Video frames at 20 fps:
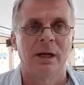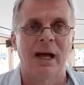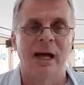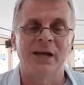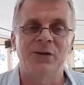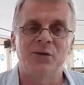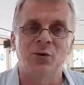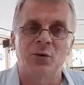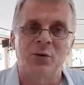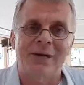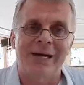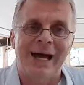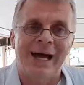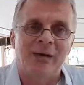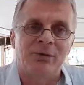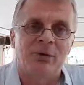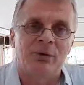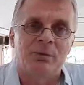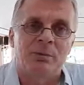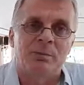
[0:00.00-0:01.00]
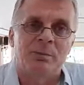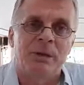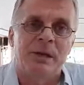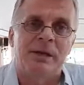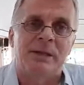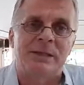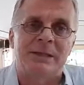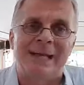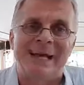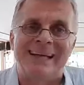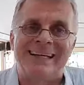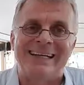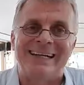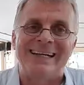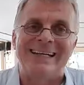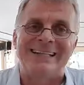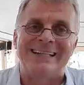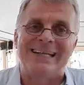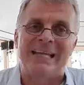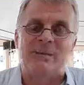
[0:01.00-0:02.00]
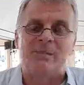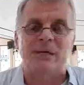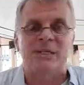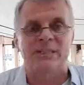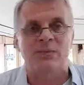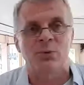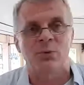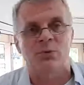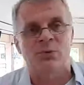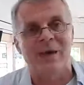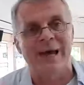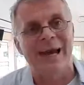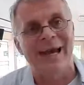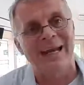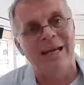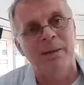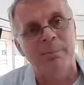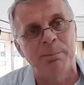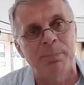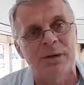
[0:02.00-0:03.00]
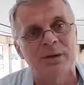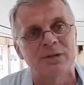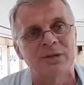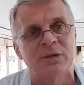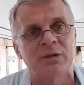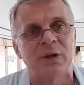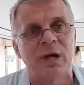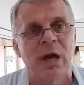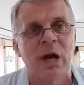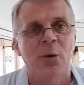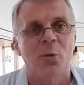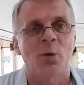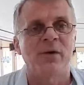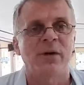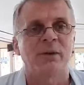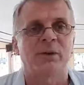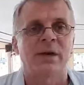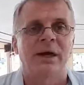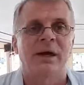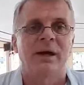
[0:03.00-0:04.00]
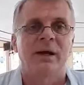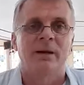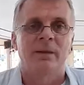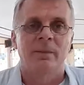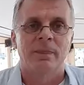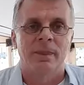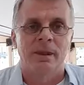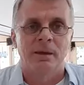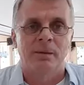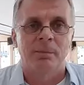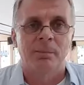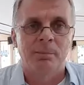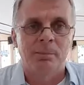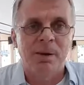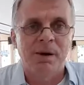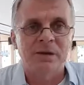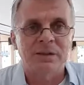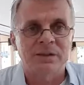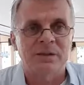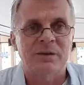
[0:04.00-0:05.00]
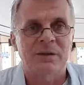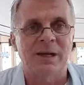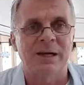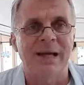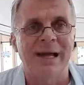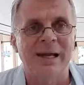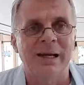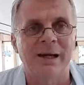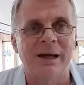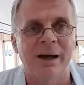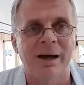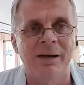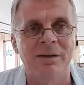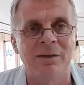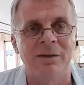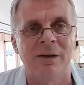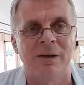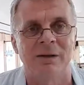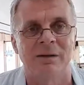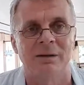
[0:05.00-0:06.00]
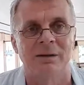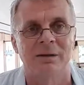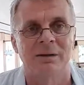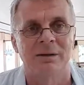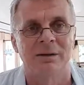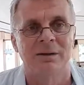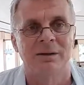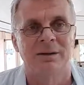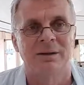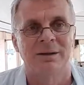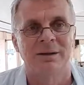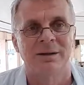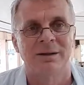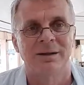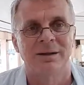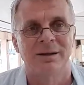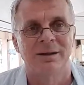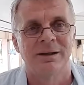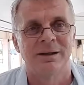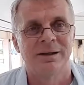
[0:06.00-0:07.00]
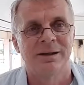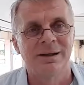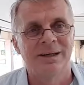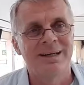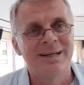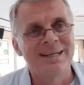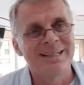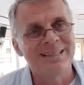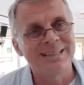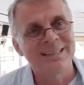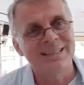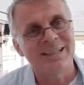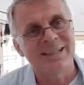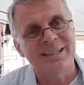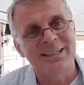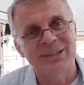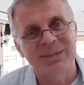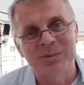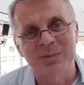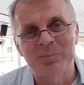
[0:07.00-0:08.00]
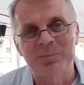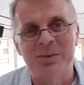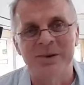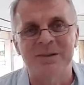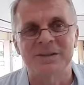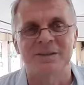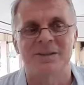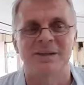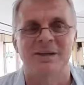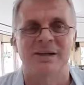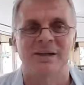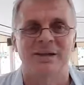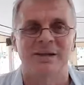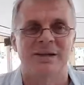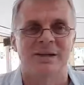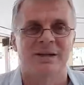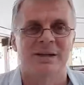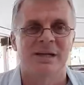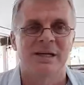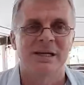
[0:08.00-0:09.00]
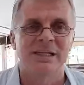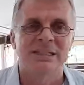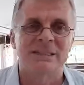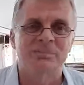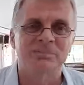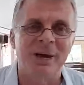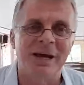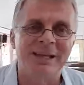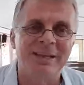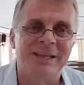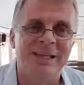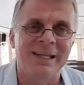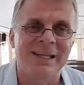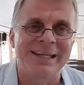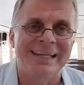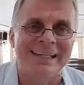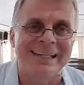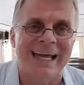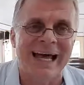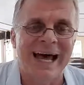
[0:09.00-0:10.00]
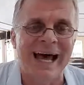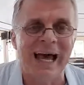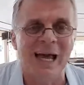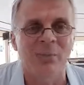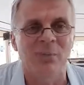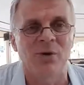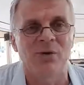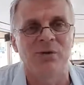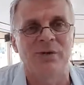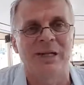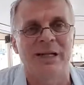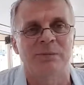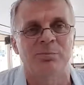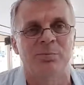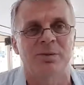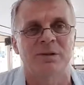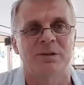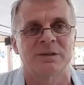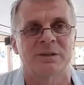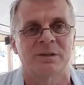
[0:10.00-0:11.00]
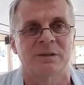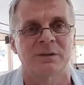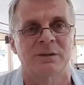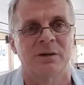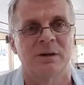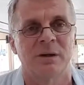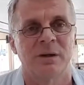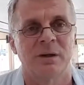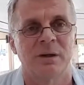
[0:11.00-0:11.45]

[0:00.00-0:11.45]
And you cannot build an intimacy with any person without personal encounter, listening to personally, spending time with that person,